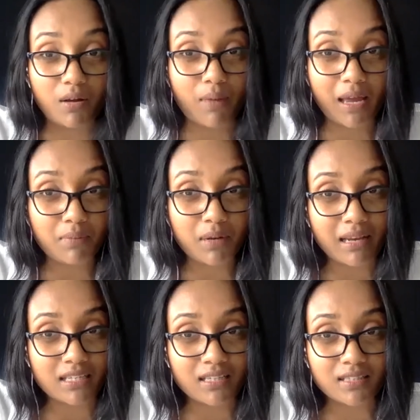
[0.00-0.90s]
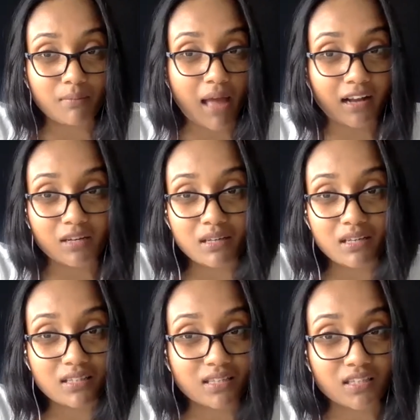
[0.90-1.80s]
implementing some academic
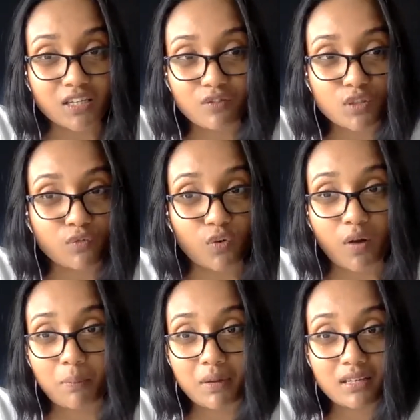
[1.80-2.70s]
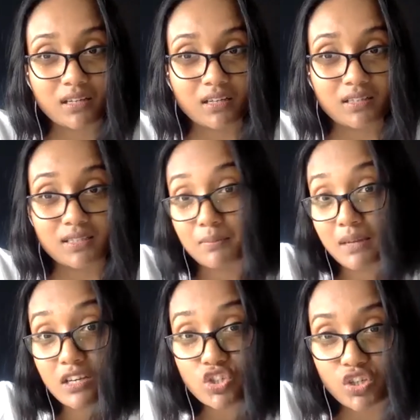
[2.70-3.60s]
incentives for rapid
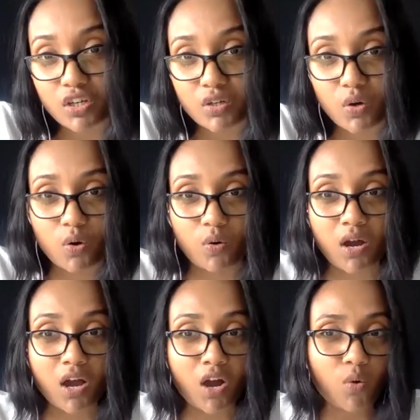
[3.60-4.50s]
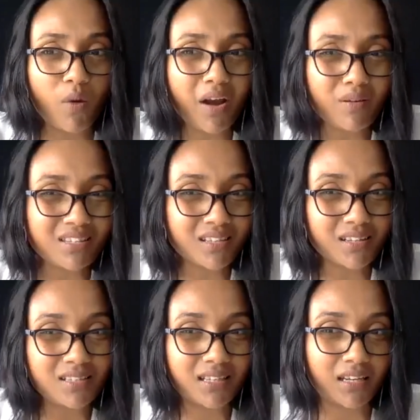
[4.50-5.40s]
dissemination, or where is the
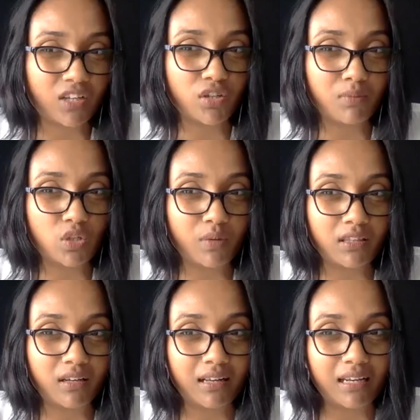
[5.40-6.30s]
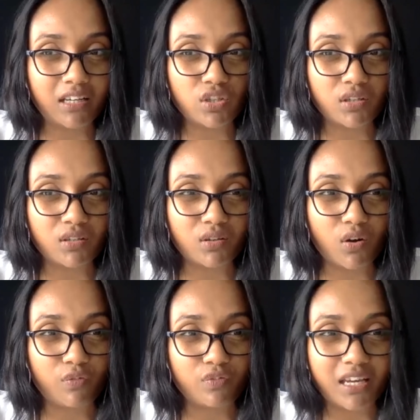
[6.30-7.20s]
disconnection between the collection
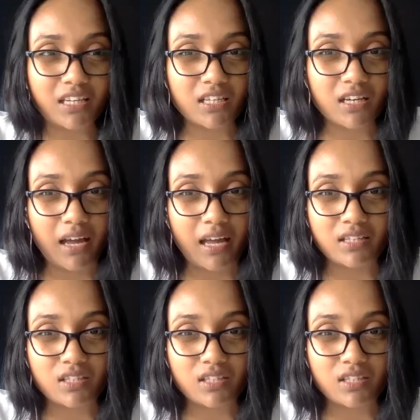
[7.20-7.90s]
of data and